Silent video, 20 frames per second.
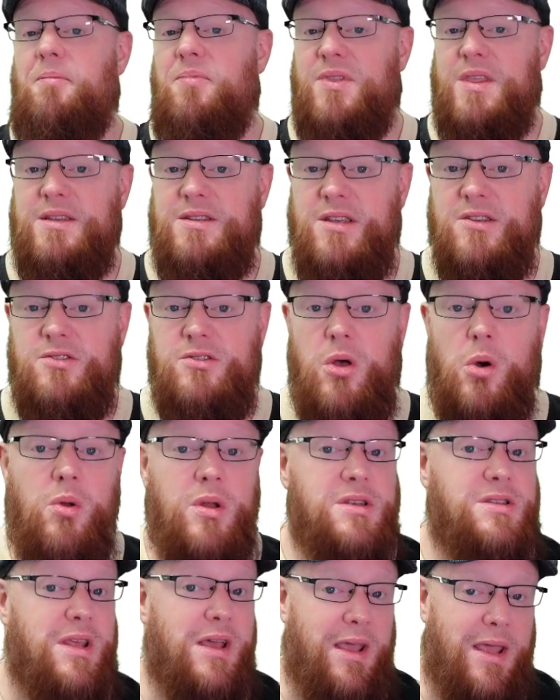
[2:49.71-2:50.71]
This is known
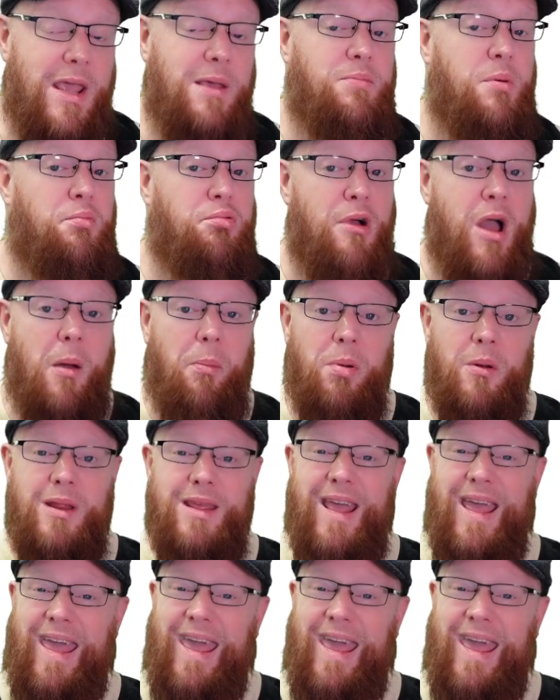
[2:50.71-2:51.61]
as the heap property,